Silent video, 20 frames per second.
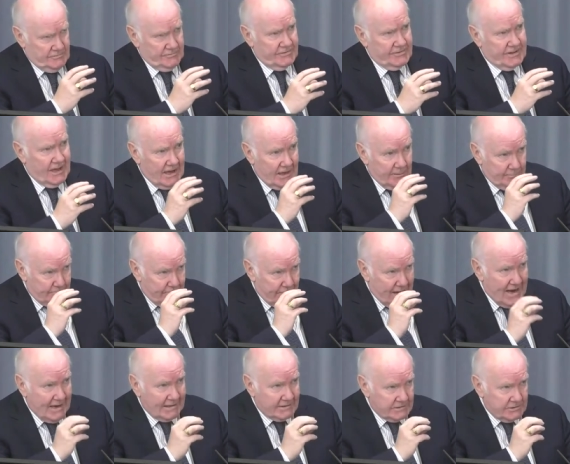of that
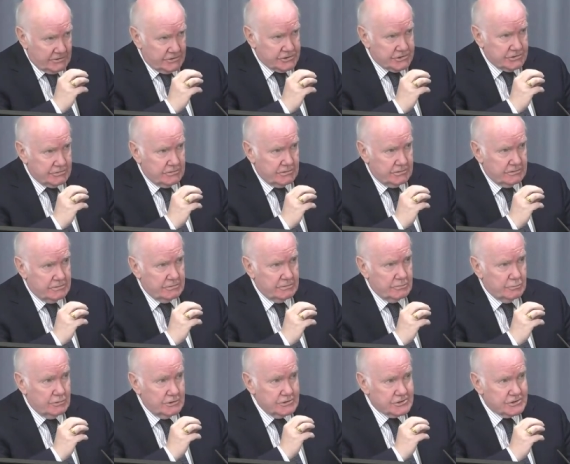magnitude,
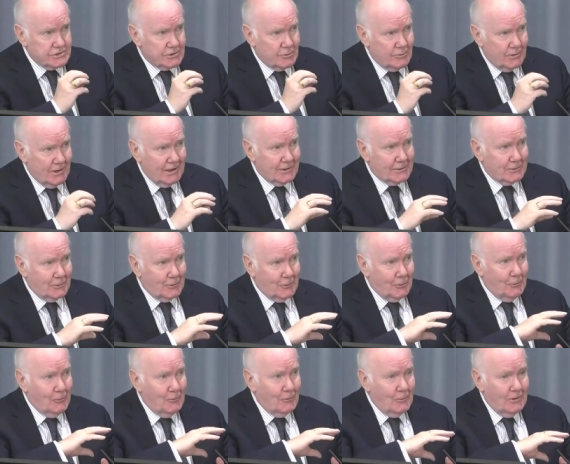which required a
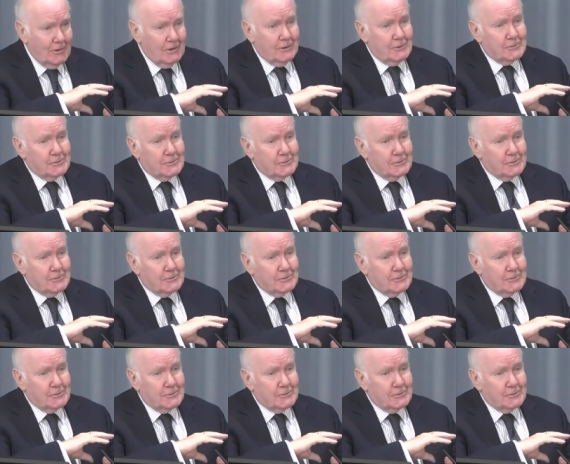whole